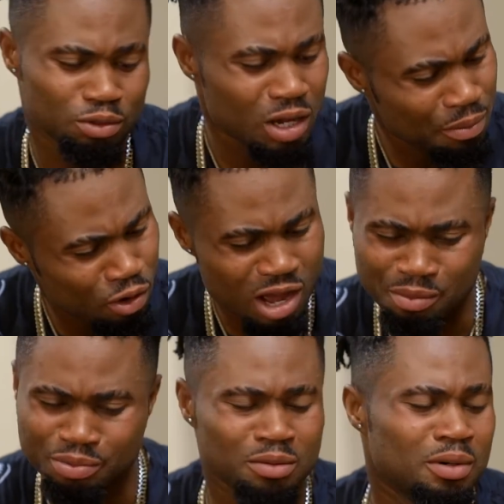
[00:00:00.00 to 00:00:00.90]
you know I'm not
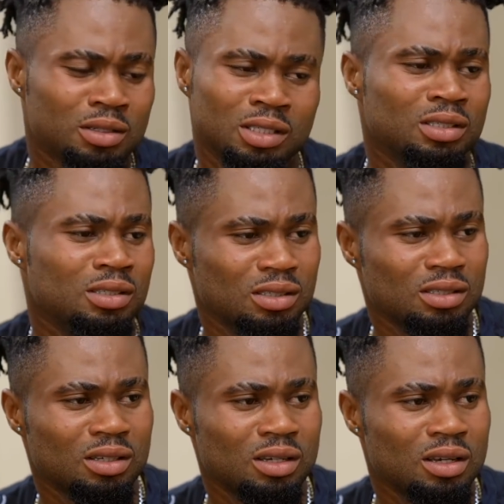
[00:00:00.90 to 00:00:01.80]
happy about this.
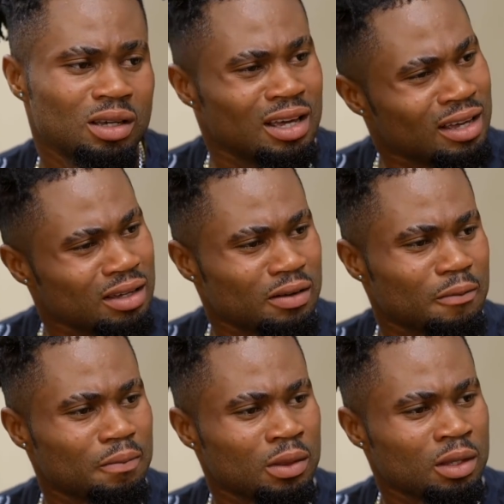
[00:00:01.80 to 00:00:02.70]
Eh?
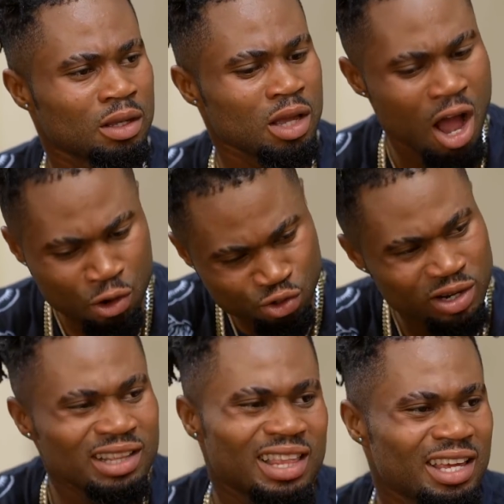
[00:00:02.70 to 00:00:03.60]
I was
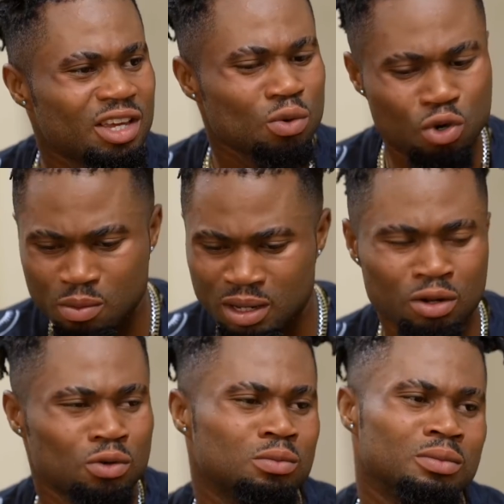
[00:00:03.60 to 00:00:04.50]
really thinking you'd come
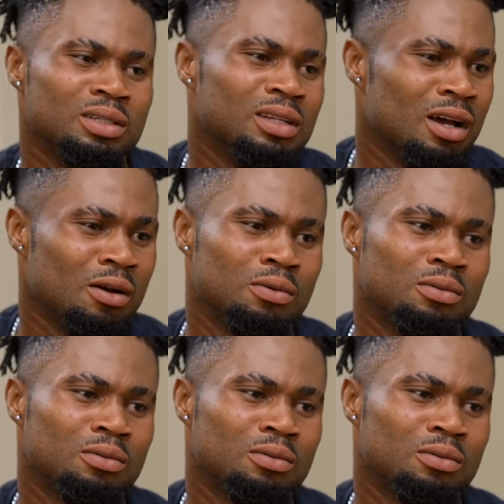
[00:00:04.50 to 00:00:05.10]
along with me now.